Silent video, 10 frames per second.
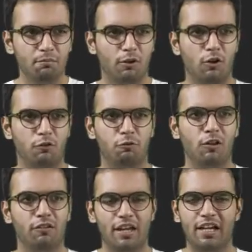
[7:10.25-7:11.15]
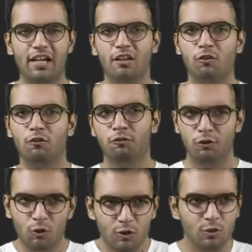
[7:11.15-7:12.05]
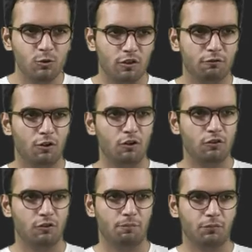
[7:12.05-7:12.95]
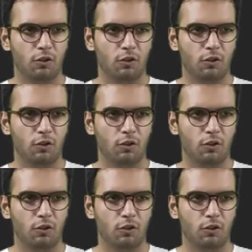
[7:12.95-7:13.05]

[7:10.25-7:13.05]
because full cycle is of no use, of course.